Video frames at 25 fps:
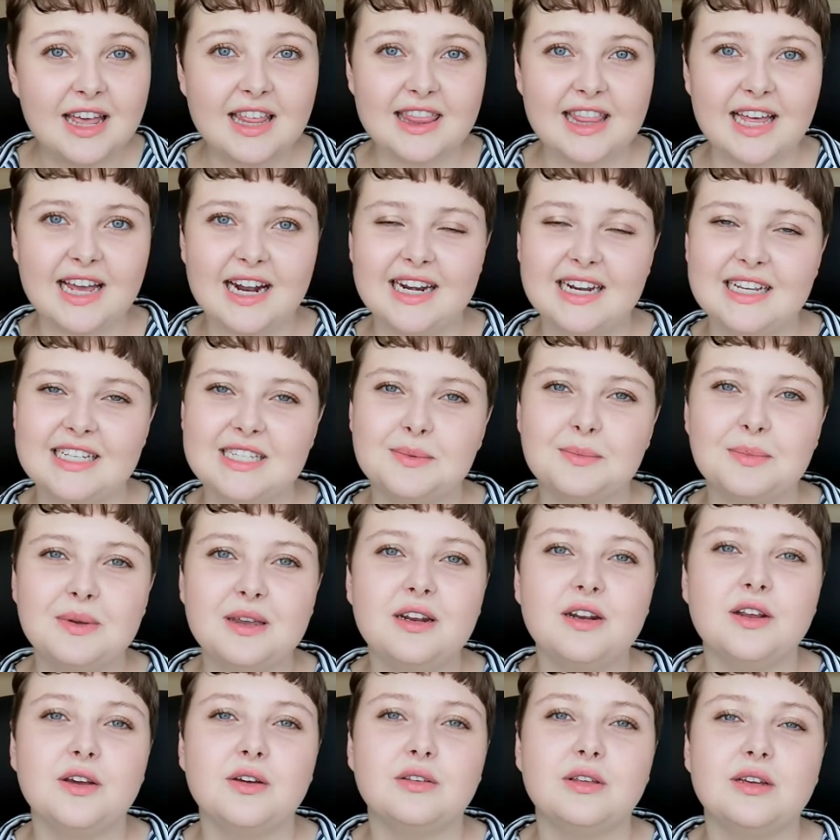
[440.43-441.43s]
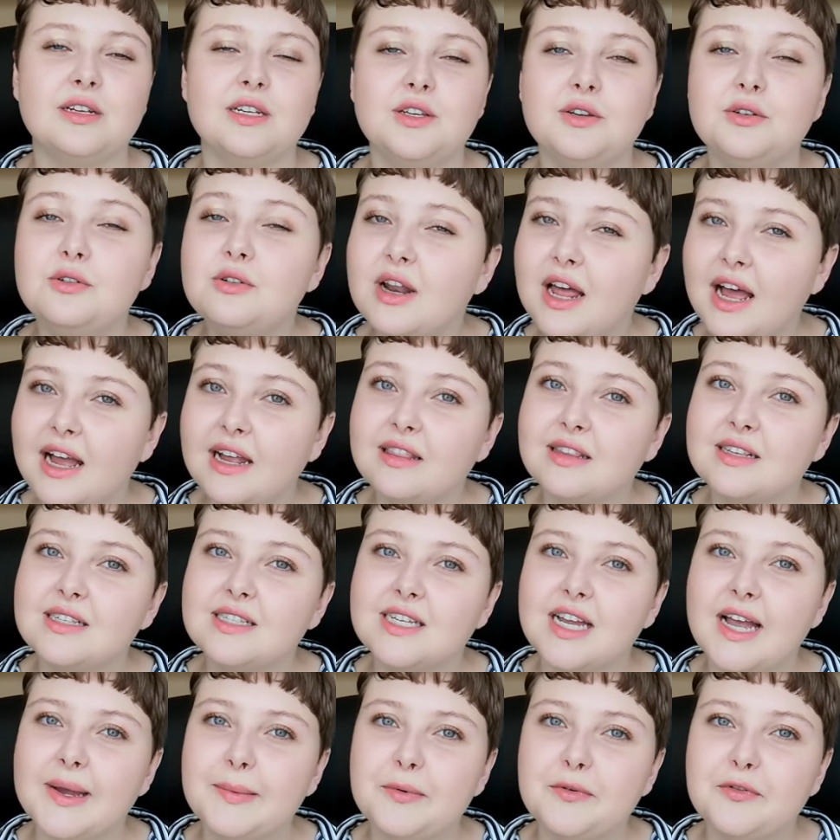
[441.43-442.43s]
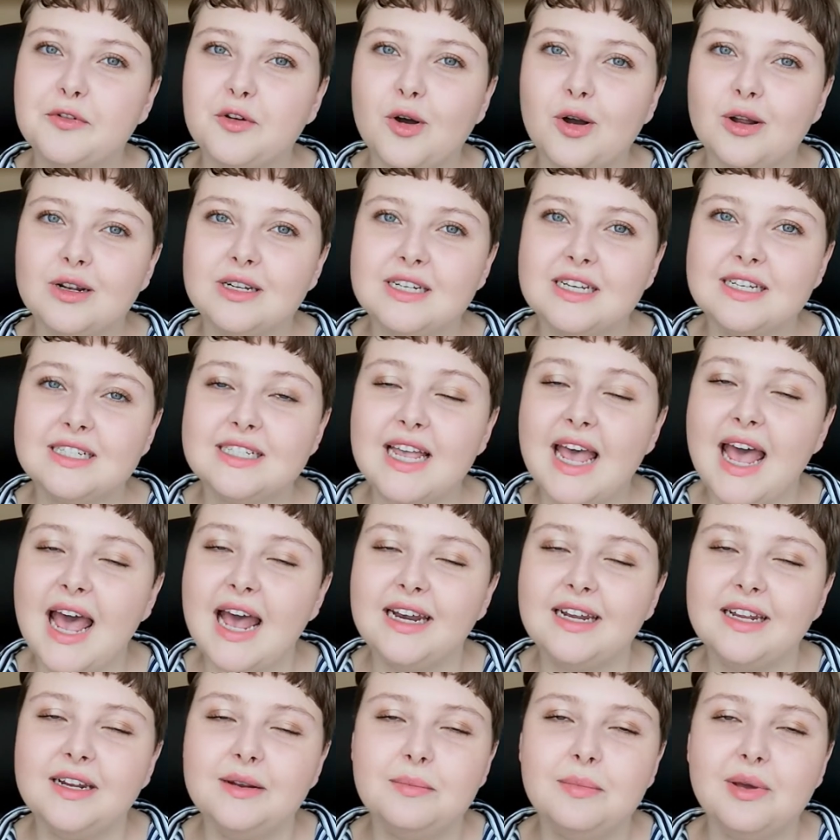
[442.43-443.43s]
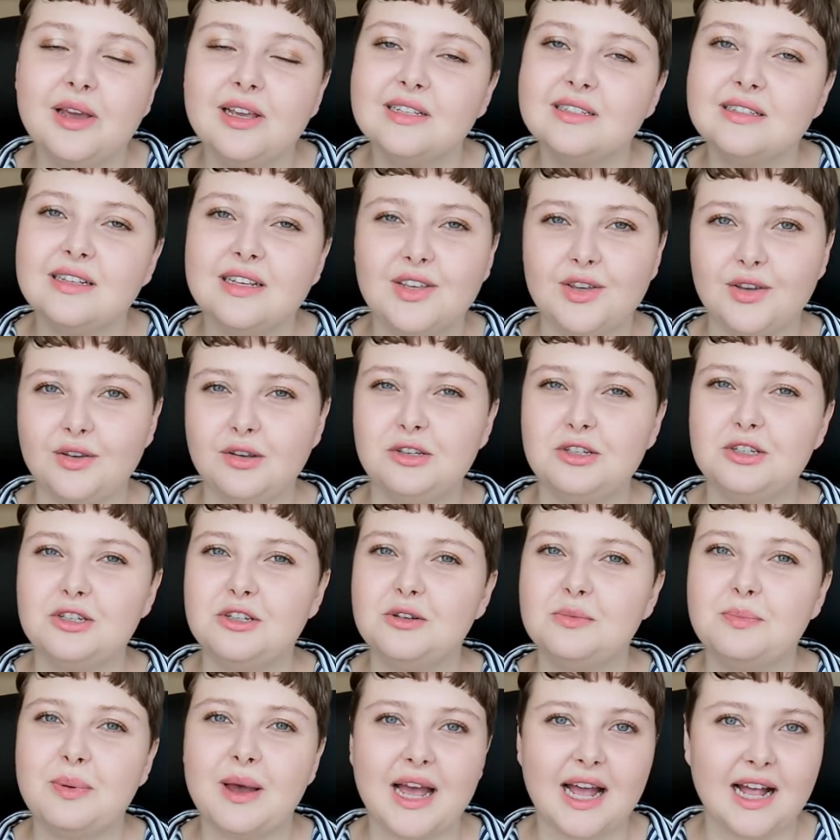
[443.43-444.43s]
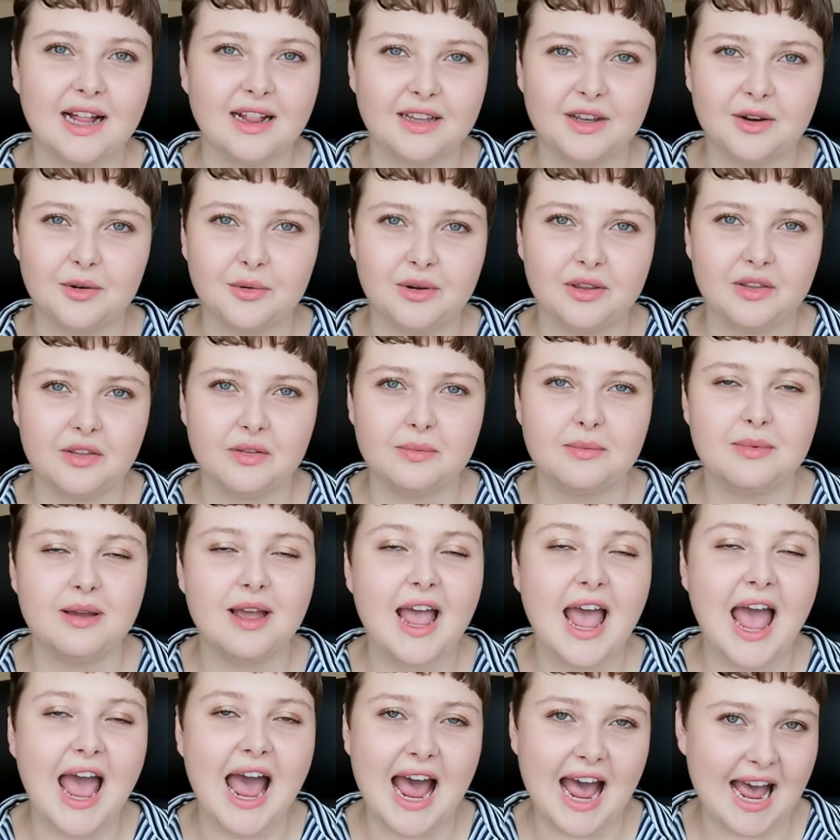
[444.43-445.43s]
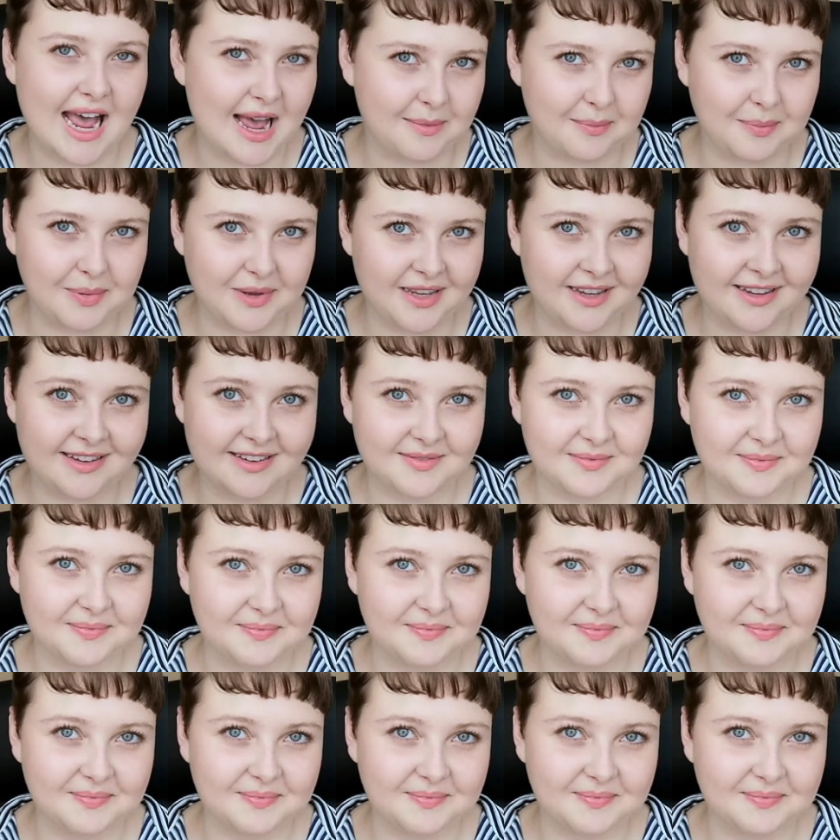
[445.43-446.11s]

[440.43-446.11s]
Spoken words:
That lets me know that you like this type of content and it makes the YouTube algorithm happy.